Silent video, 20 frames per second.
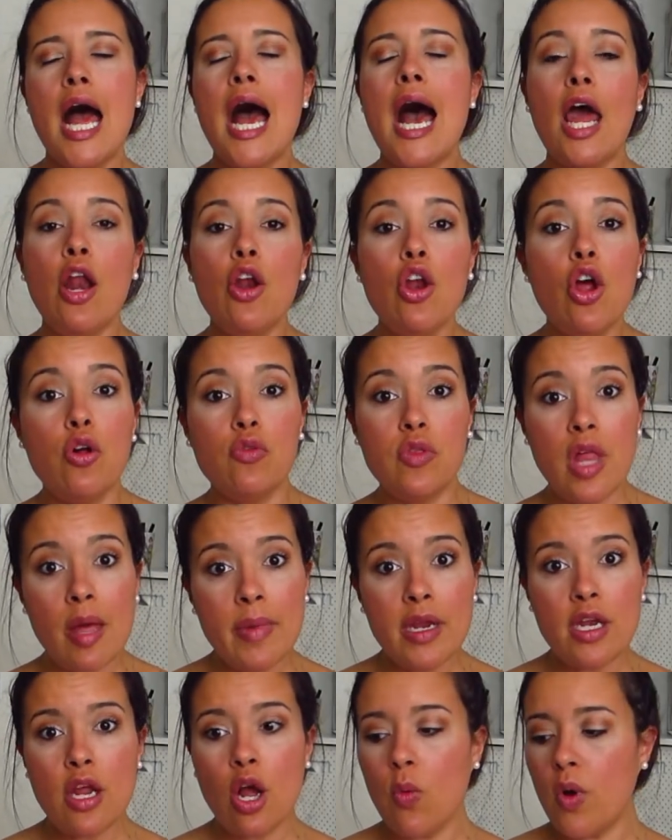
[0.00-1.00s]
I don't know. Let
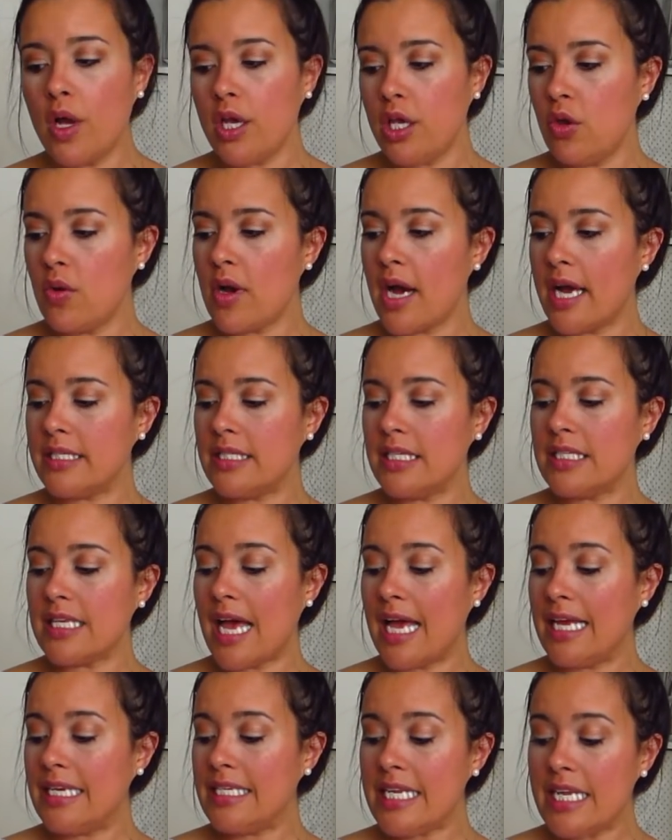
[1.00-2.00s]
me know what you guys'
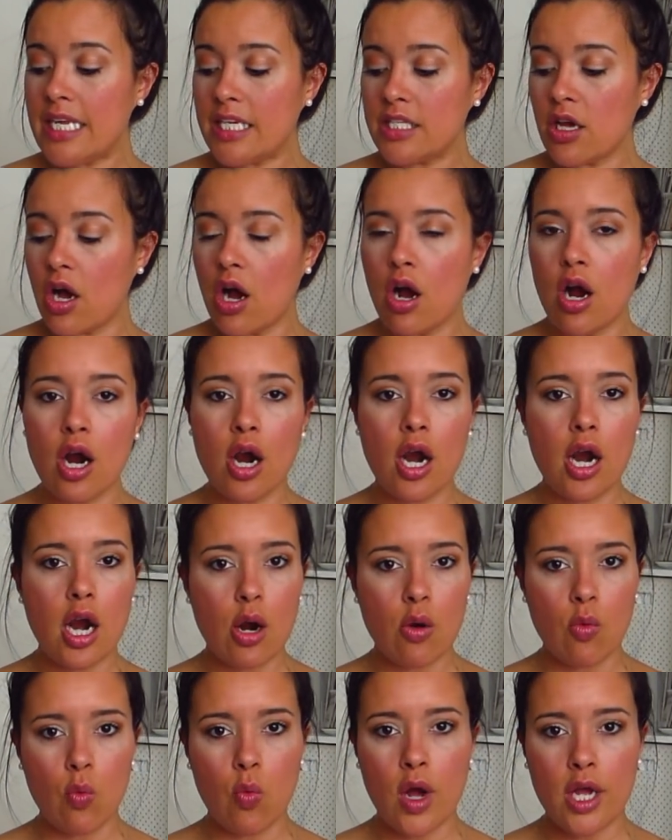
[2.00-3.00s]
ideas
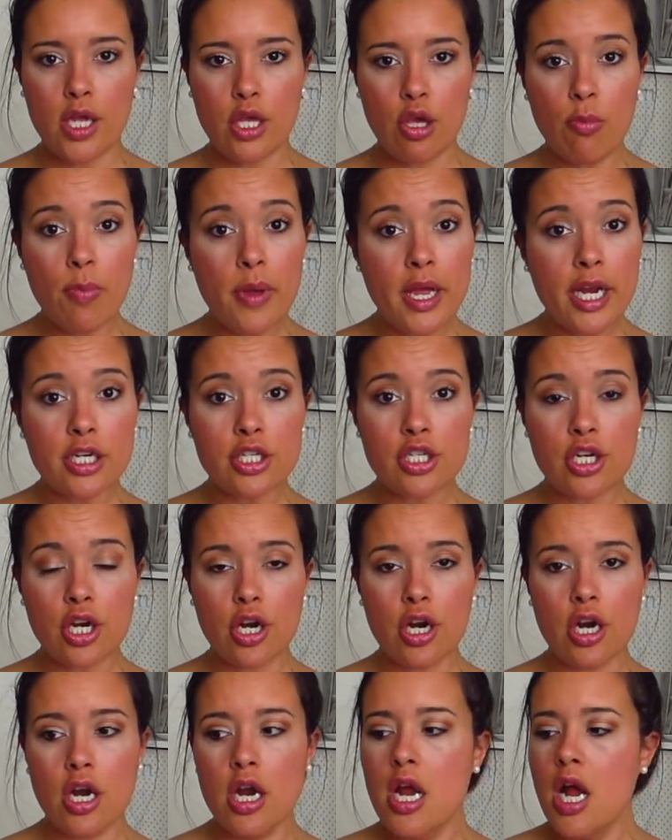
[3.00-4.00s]
are, what you
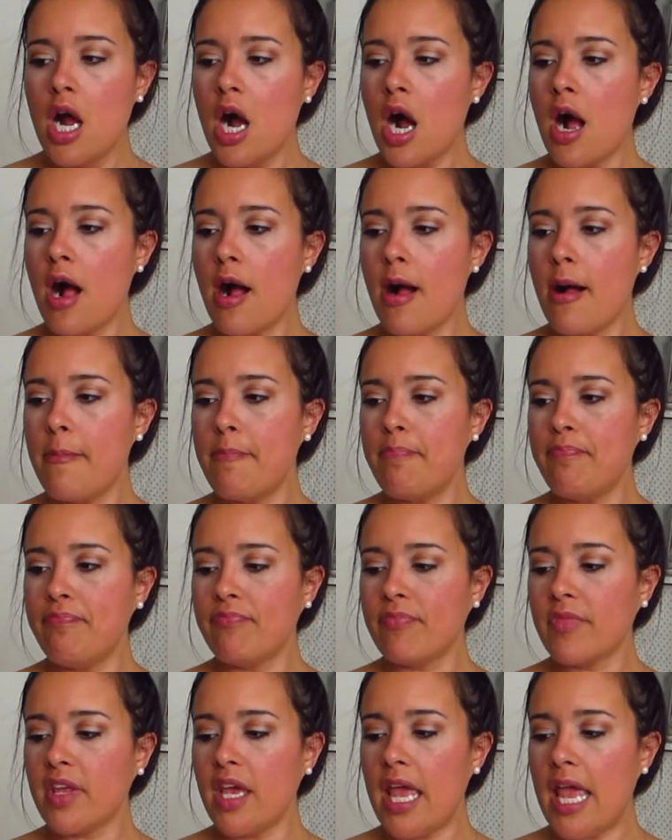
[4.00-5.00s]
picture,
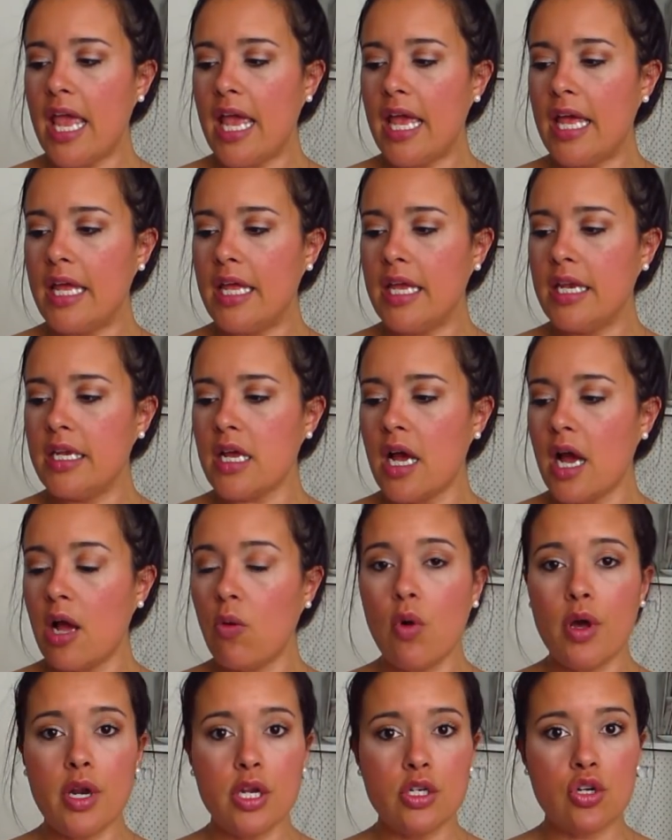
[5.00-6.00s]
um, and I
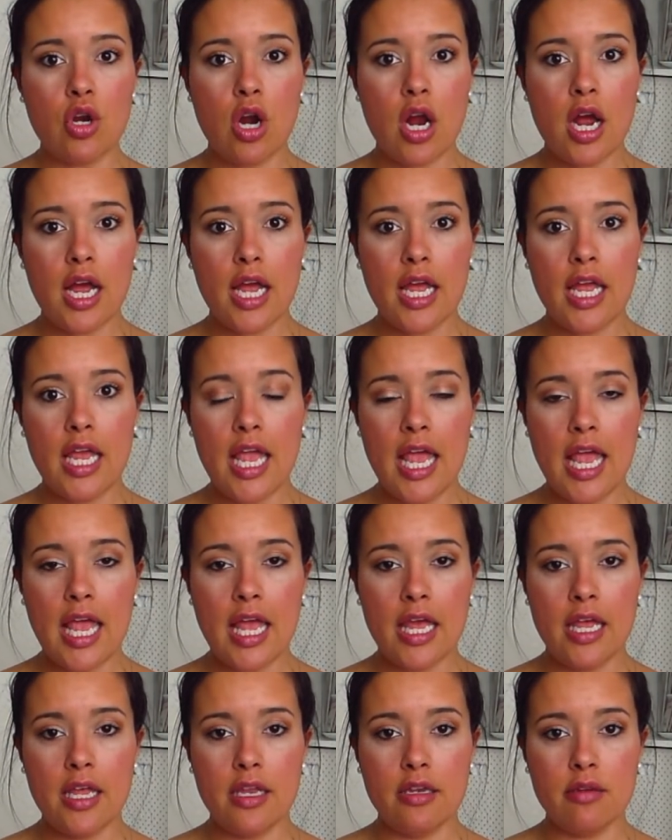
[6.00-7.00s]
want to try
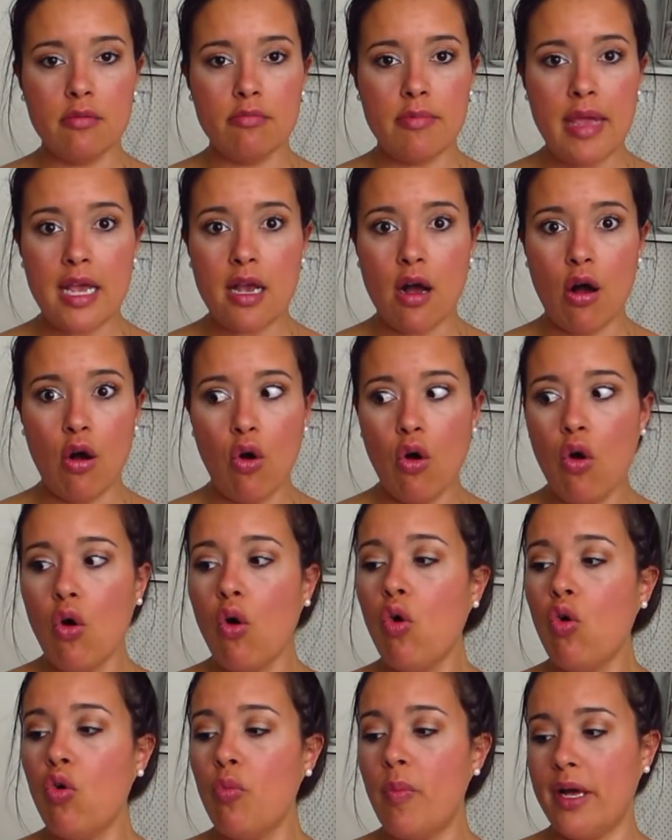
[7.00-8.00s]
and make a
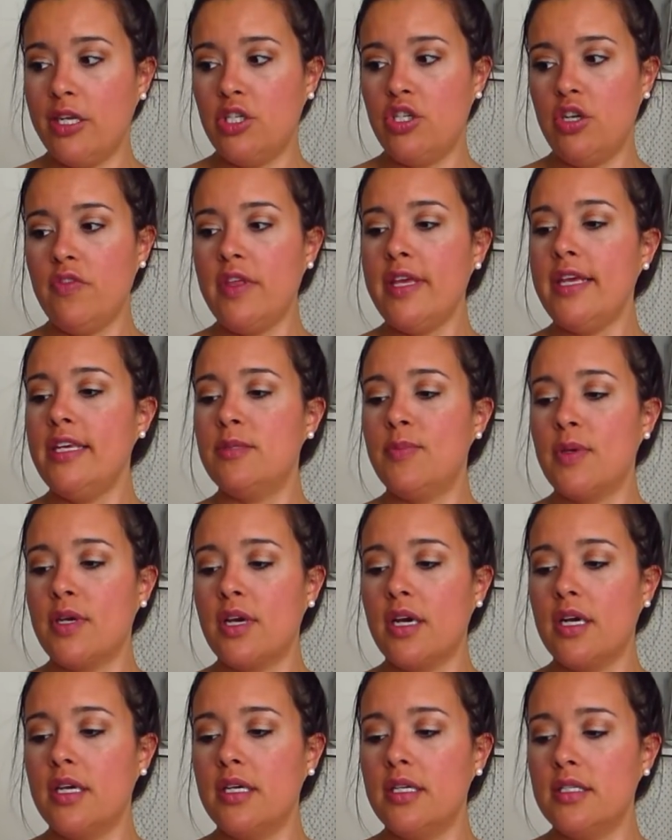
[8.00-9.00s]
whole bunch of these
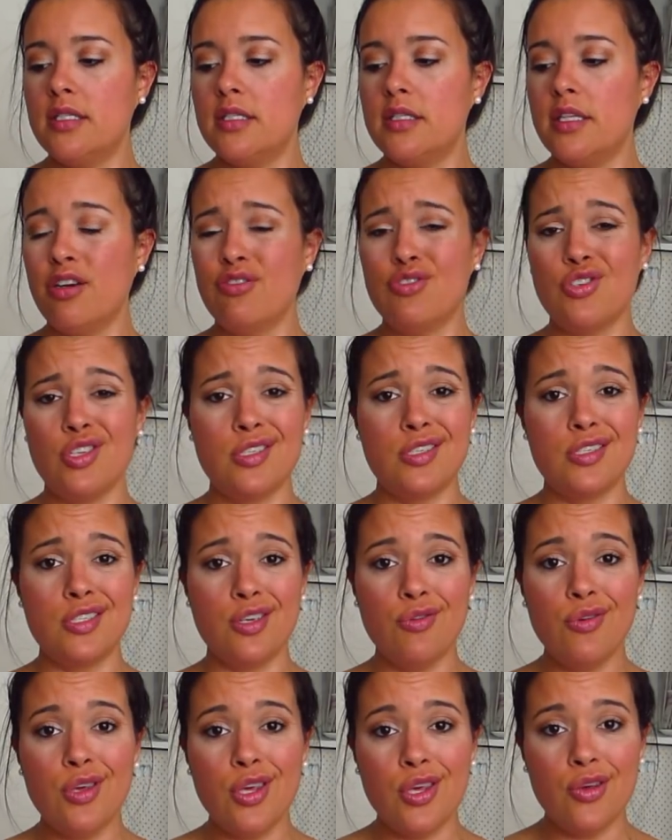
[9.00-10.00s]
because they're just
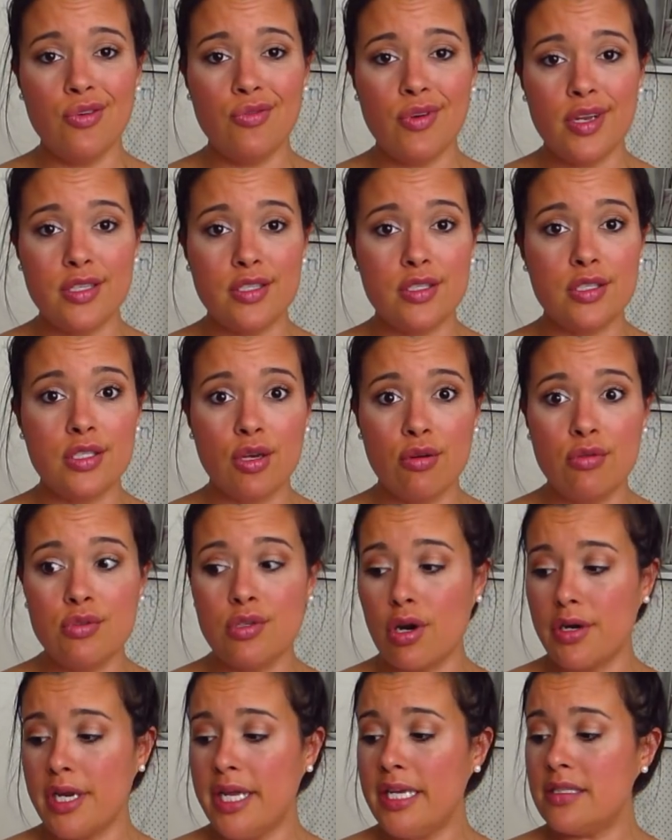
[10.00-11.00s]
so cute and so
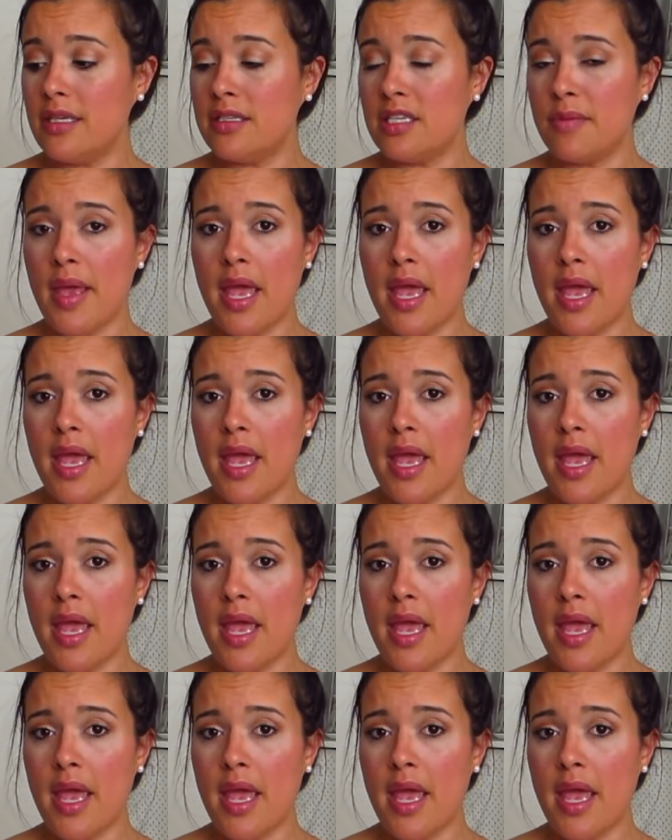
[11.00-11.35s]
darn easy to